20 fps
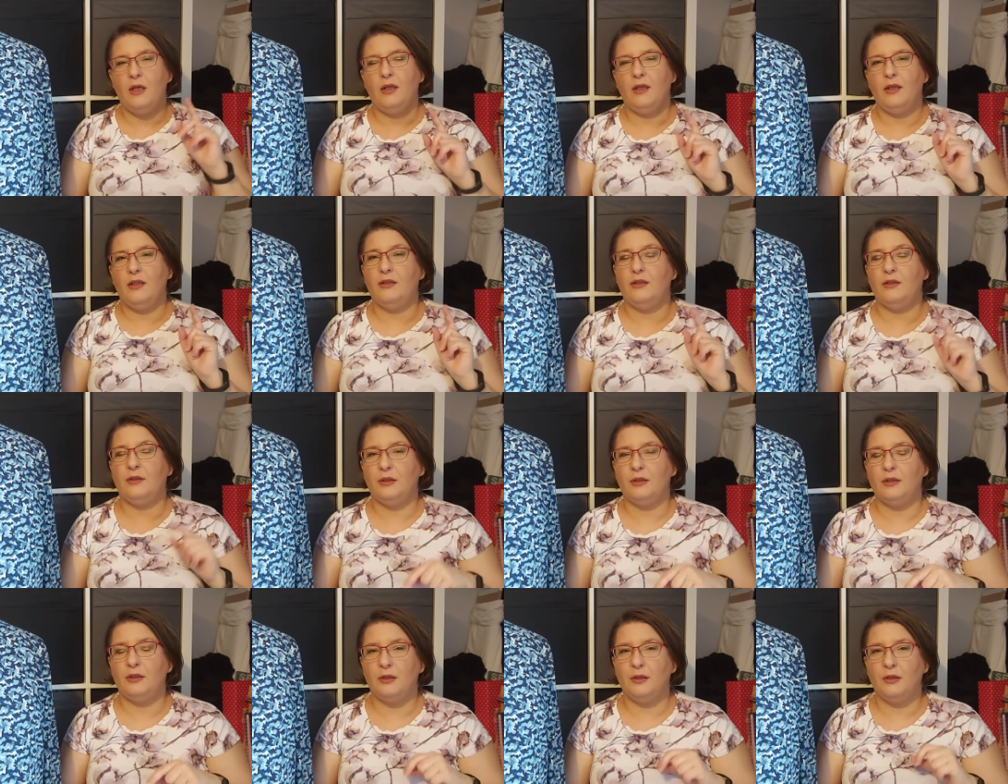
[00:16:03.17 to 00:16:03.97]
in
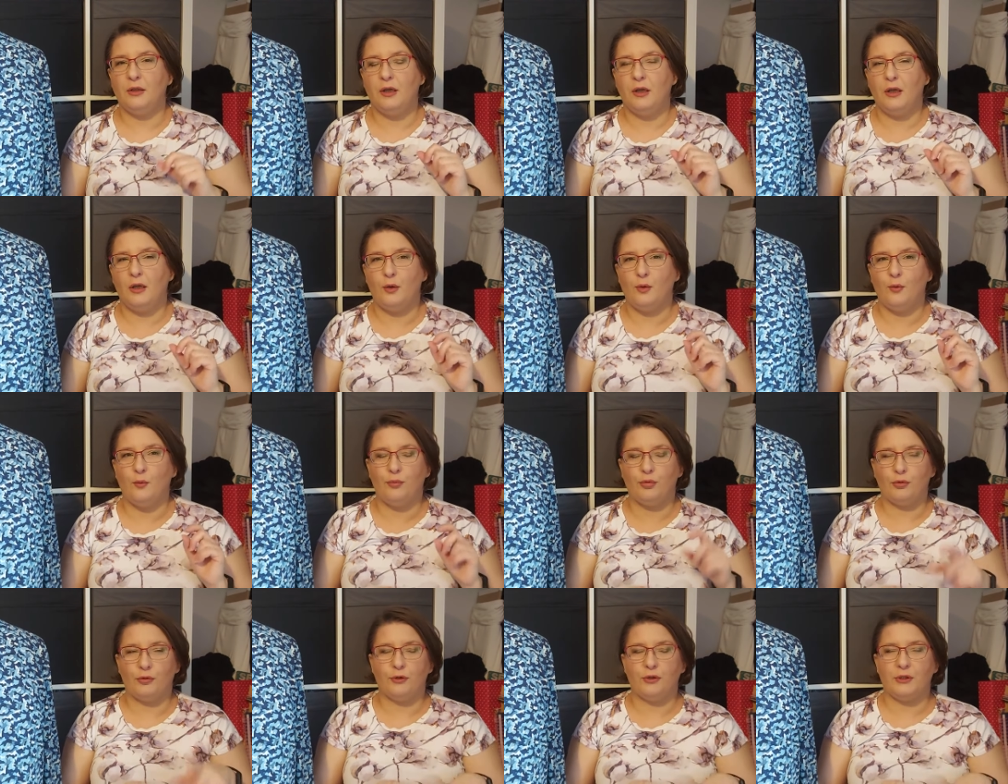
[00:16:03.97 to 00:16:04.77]
the uh,
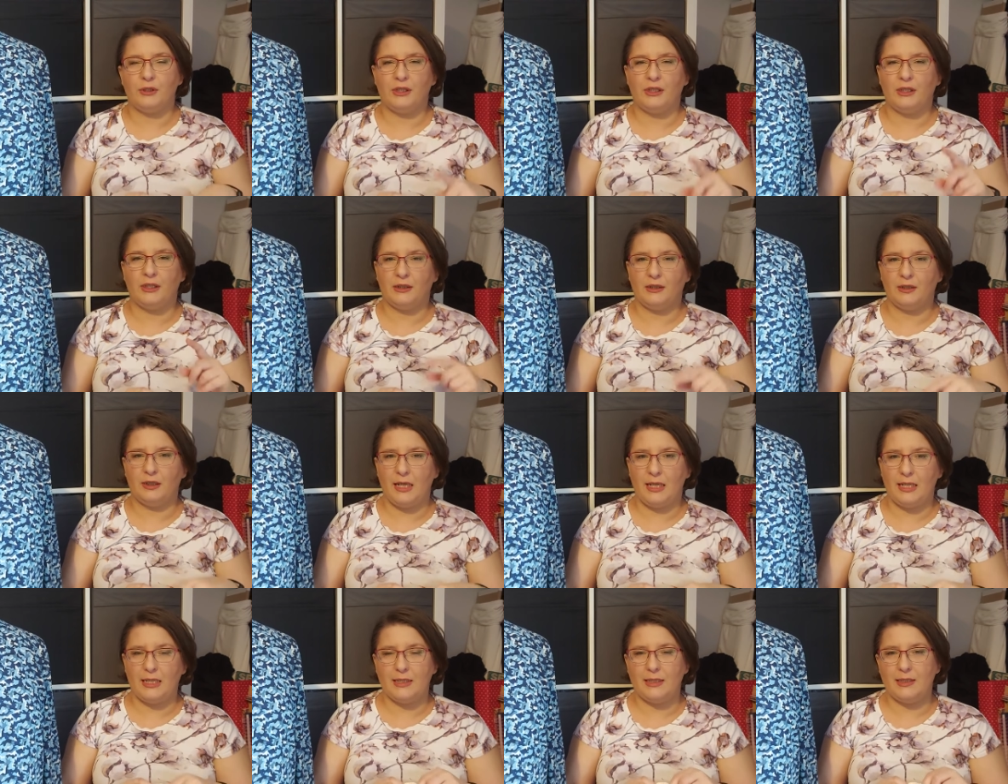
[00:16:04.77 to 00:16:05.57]
broderie
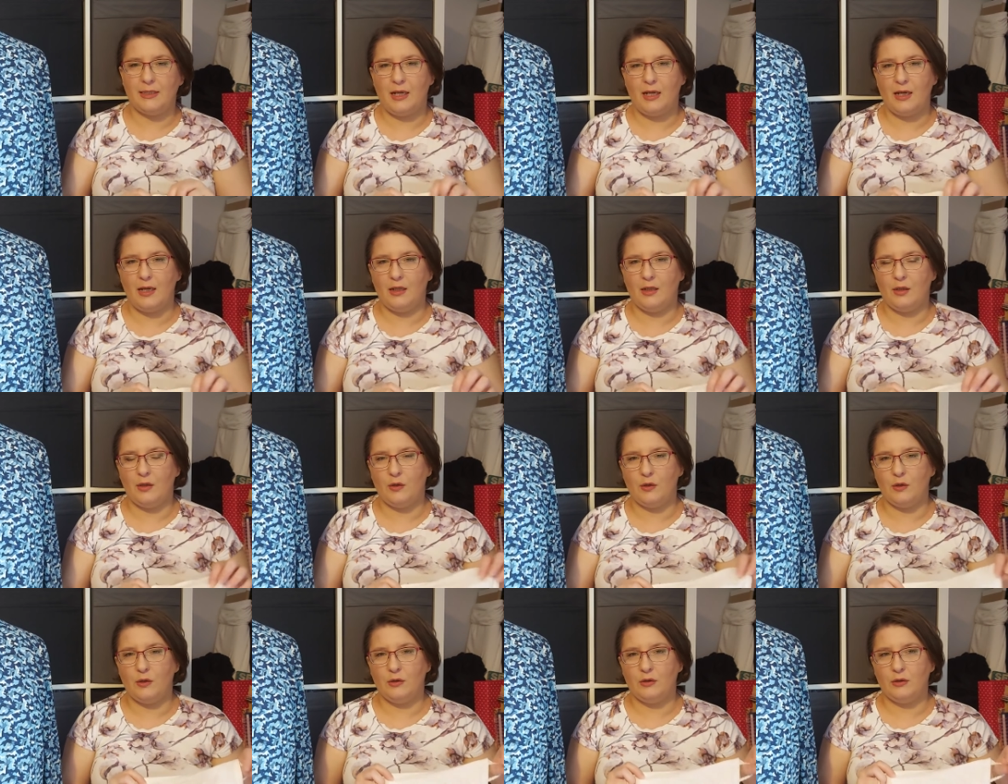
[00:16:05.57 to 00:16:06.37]
anglaise I
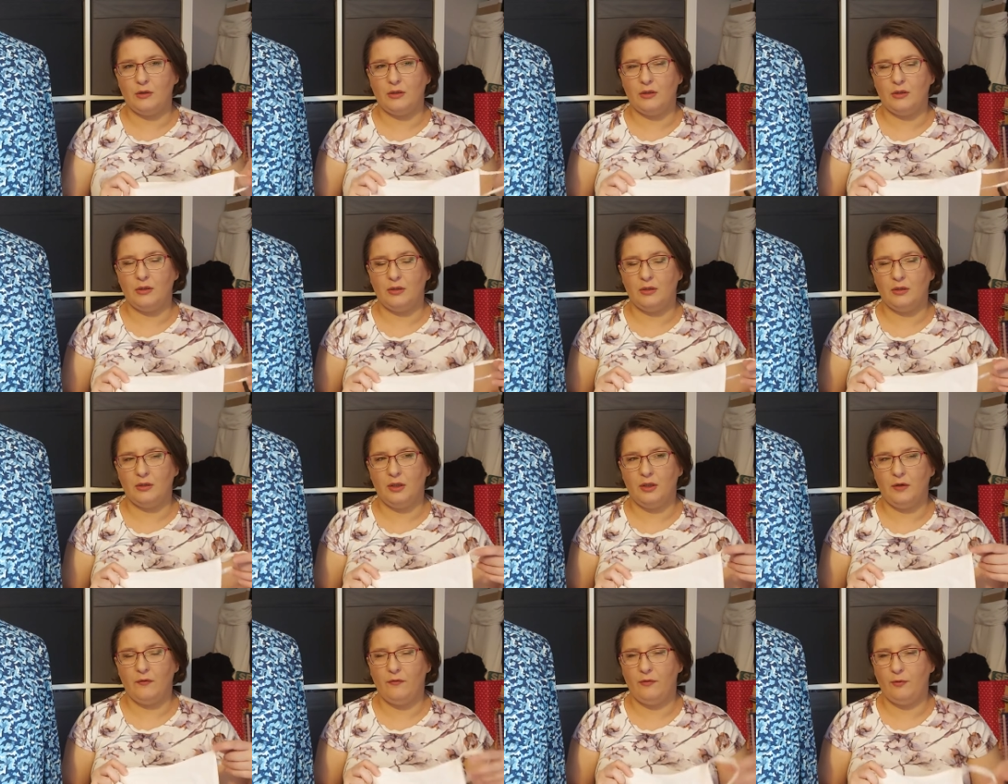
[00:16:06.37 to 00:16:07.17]
got
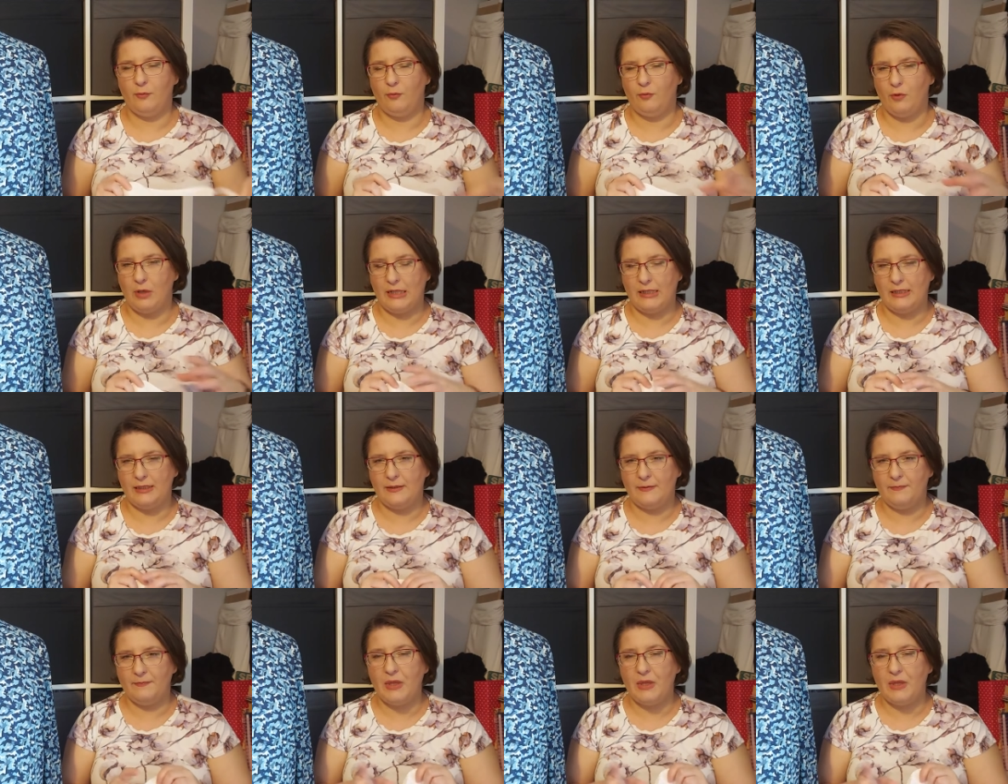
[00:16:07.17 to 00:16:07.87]
from White.